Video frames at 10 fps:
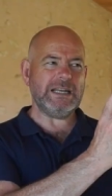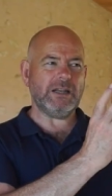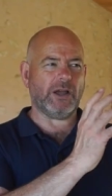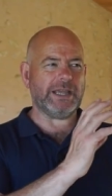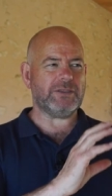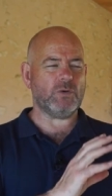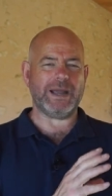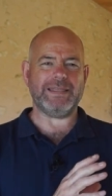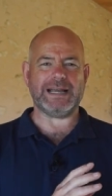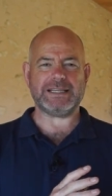like the
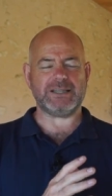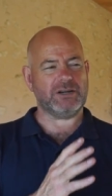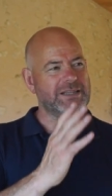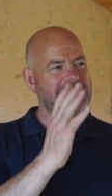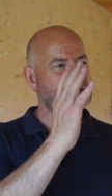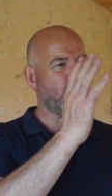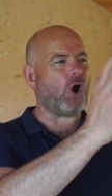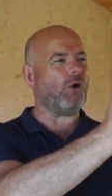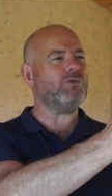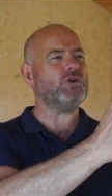way that's done, and this
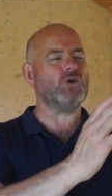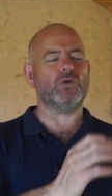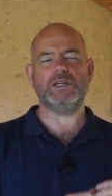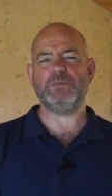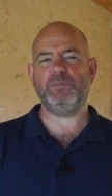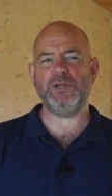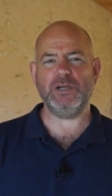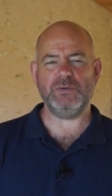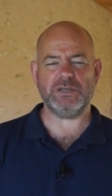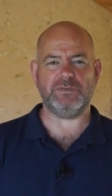corridor is
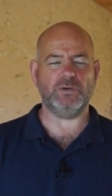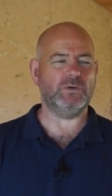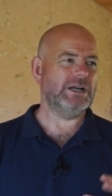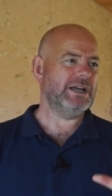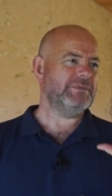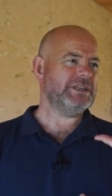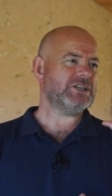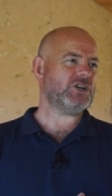beautiful. This